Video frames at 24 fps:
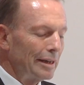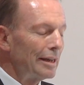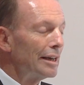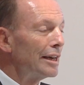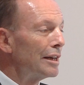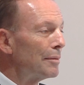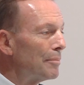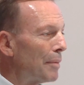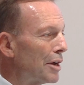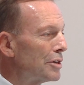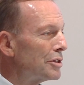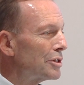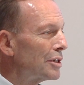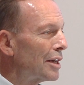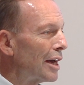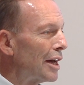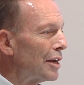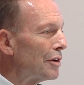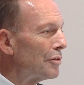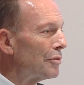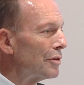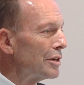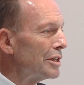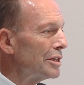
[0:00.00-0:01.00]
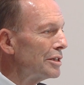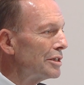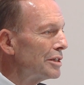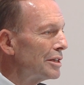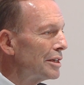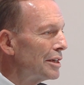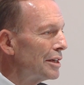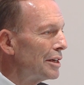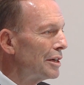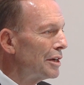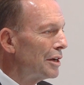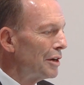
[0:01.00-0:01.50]
In most
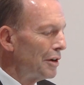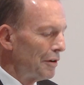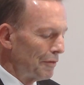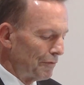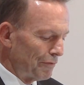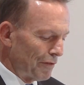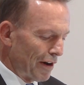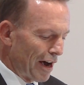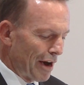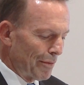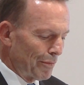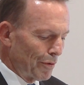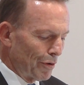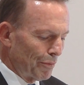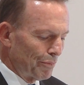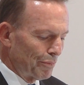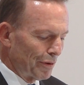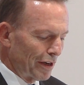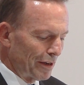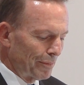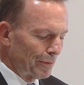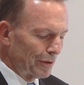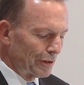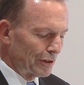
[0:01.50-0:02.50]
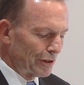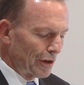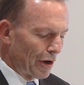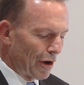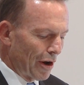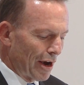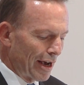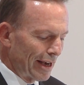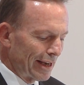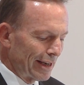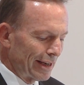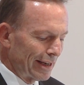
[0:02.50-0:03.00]
countries, far more people
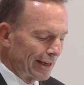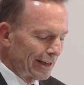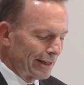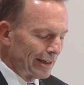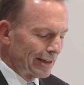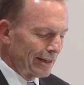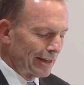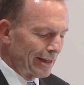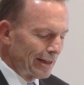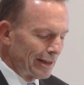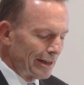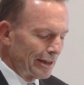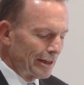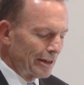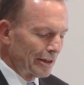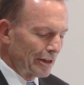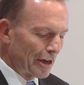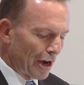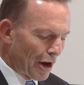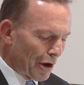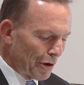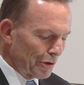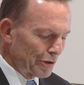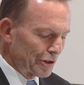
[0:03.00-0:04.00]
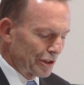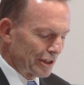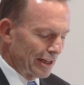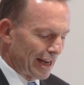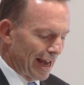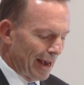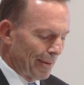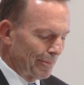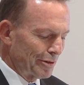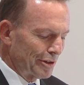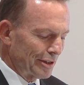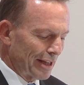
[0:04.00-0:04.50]
die in cold
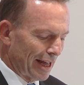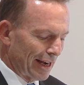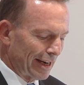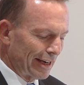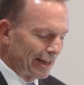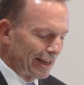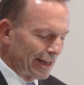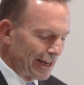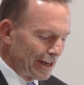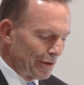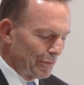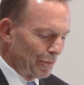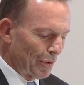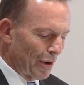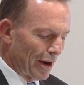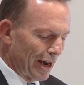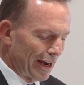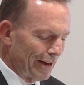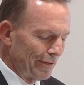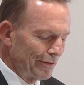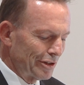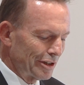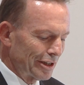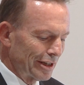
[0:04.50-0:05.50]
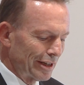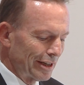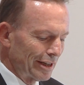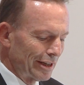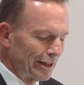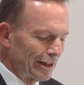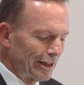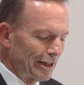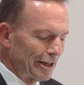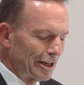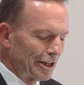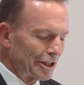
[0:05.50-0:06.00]
snaps than in heat waves,
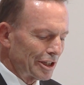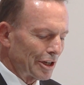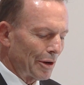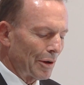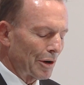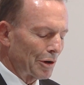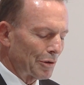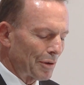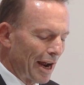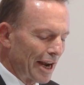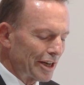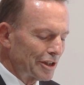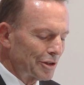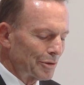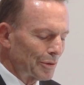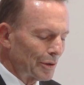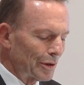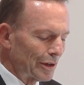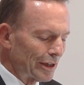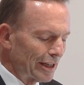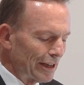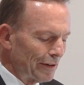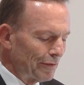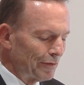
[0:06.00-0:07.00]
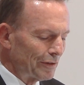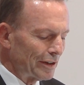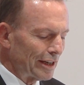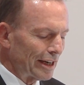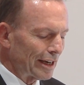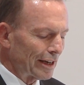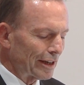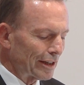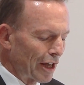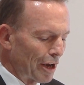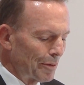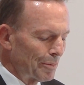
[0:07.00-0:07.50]
so a gradual lift
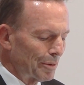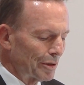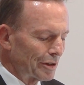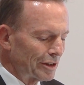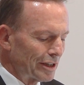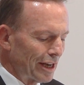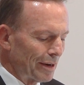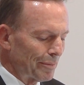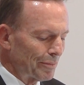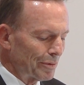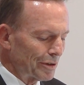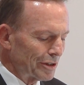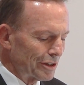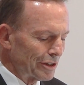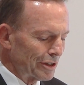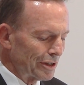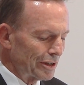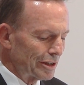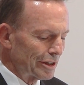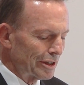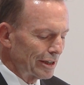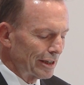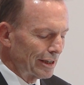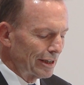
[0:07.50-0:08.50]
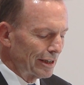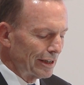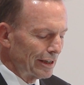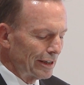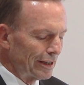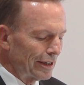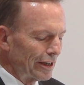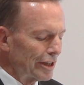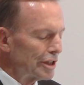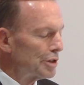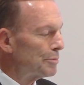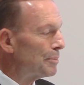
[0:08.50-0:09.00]
in global temperatures,
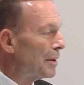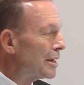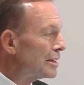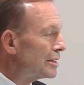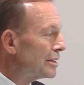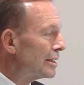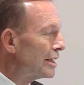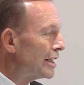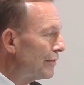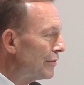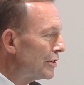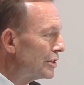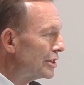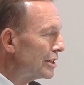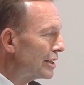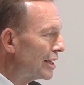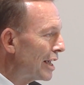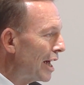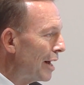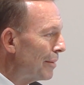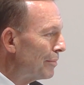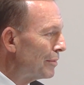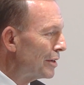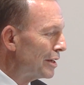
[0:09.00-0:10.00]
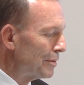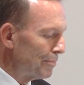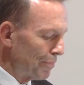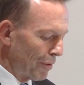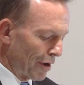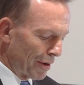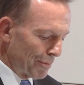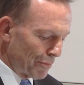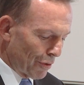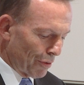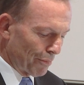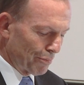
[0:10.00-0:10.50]
especially if it's accompanied
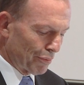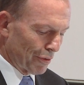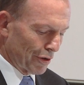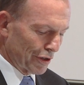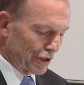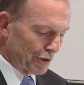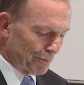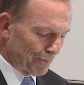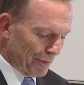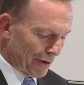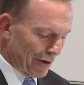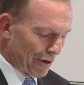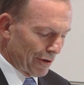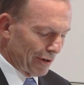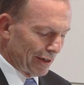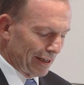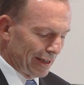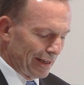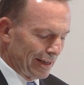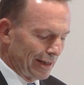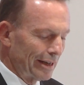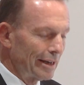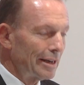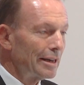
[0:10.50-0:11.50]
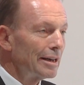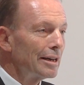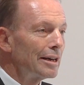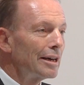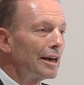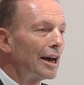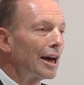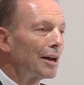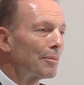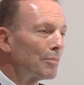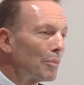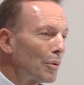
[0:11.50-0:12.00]
by more prosperity
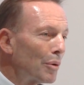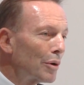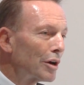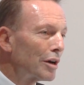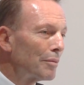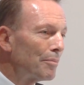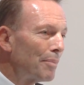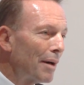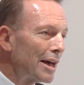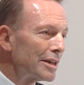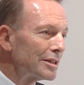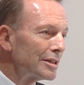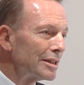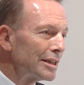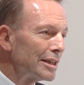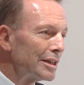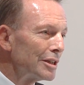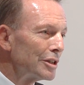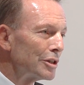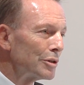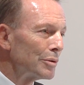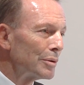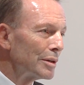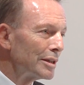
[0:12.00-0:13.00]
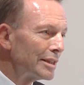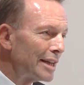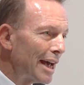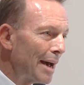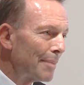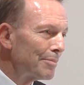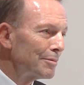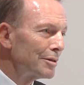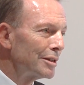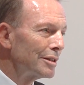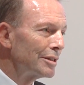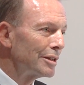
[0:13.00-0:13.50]
and more capacity to
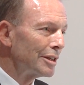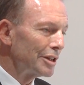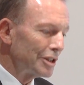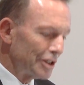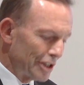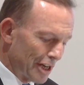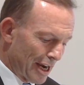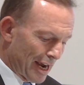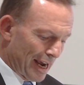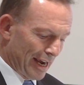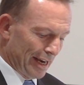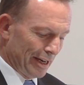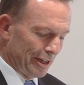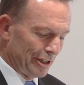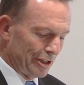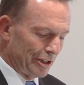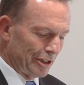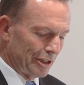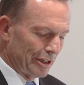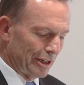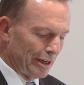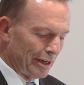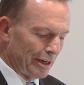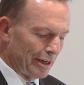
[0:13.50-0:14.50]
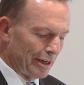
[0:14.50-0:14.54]
adapt to change,